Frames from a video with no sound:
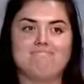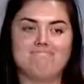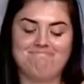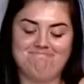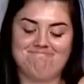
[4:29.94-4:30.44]

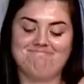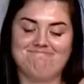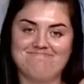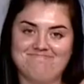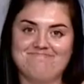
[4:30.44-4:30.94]

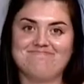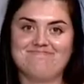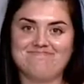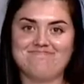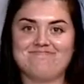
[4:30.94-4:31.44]

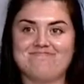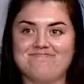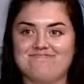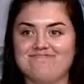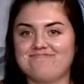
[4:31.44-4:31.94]

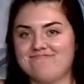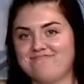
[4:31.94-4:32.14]
The person shown says nothing.